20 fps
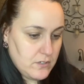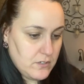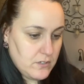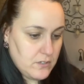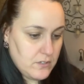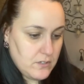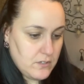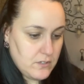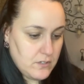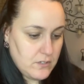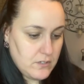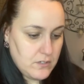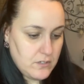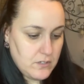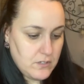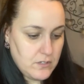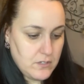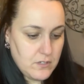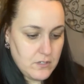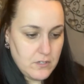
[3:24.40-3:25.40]

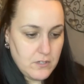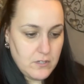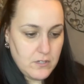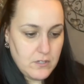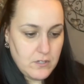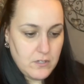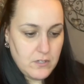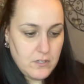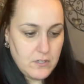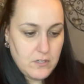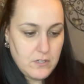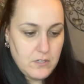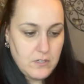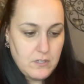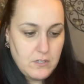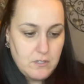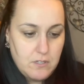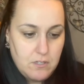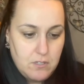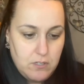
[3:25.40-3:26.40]

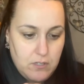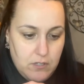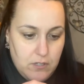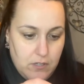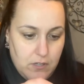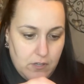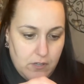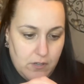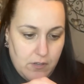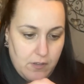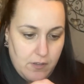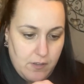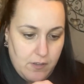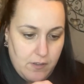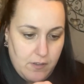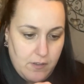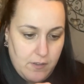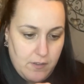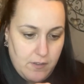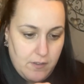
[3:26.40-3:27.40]

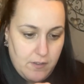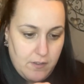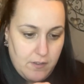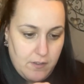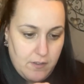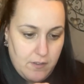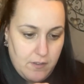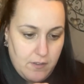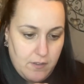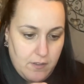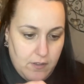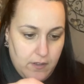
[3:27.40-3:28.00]
Nothing is said.